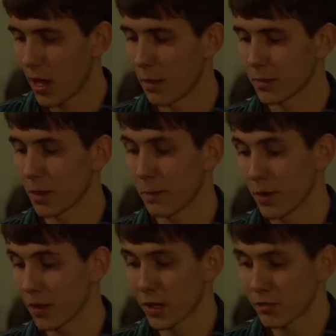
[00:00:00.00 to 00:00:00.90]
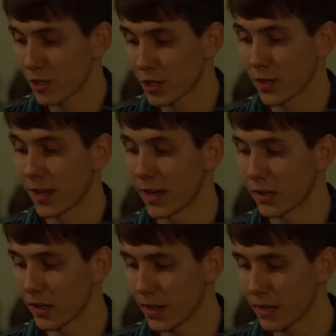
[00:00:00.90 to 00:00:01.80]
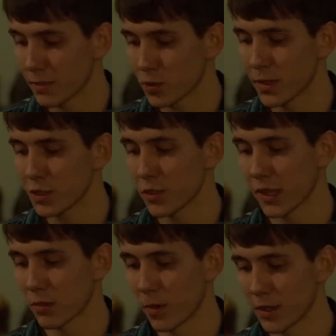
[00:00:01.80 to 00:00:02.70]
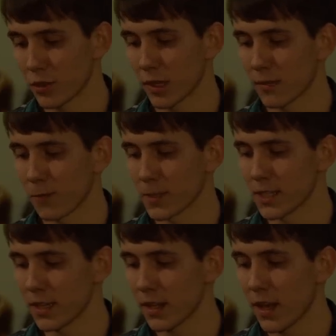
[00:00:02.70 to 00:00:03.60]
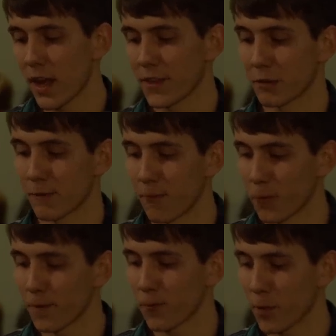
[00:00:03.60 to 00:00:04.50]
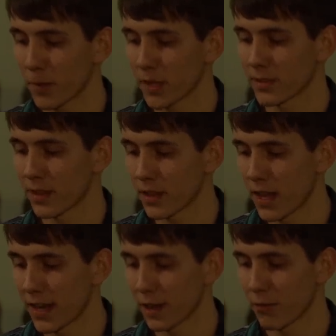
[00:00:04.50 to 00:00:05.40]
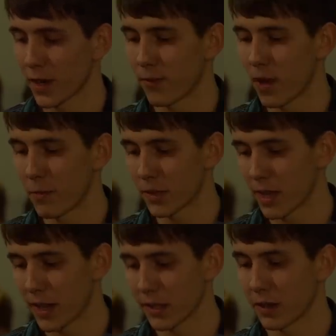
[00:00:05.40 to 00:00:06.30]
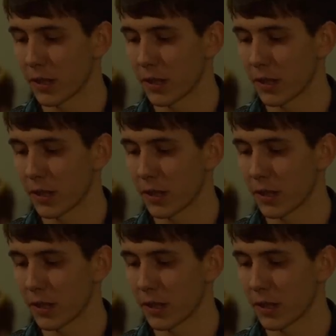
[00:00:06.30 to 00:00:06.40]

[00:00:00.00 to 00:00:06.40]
Um, comparing Australia to the United States, between 2001 and 2014, there was a 44% decline in the rate of homicides in